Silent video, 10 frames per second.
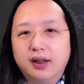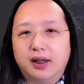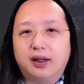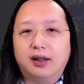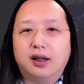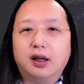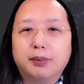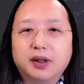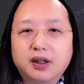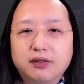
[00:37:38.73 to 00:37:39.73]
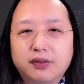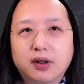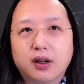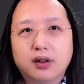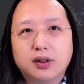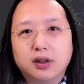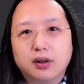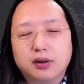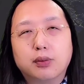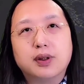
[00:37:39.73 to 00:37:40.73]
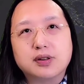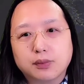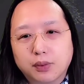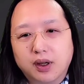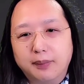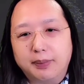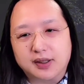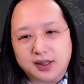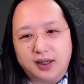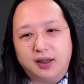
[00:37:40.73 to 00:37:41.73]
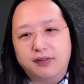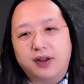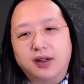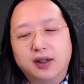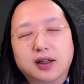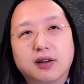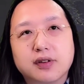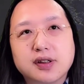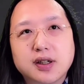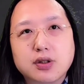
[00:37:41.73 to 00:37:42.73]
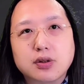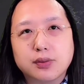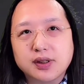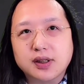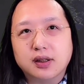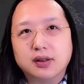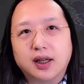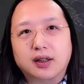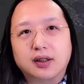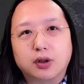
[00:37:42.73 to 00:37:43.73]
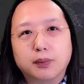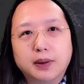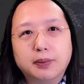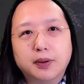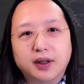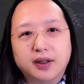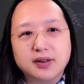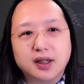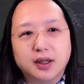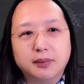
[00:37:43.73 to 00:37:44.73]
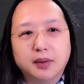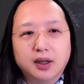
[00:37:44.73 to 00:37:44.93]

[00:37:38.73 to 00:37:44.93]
And I believe the reason why, because I have had a conversation with the technical people at the time,